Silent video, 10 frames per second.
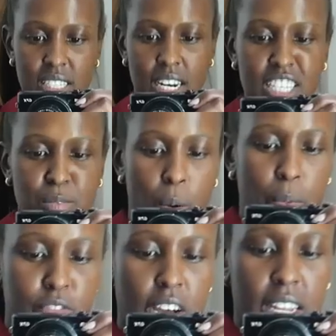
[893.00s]
It's a nice
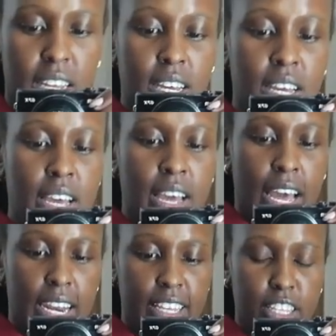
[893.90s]
pop of color.
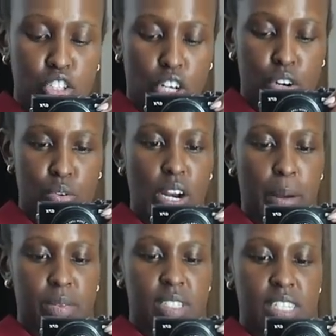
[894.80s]
I like that you can roll
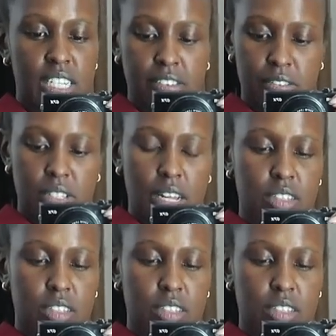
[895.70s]
up the sleeves.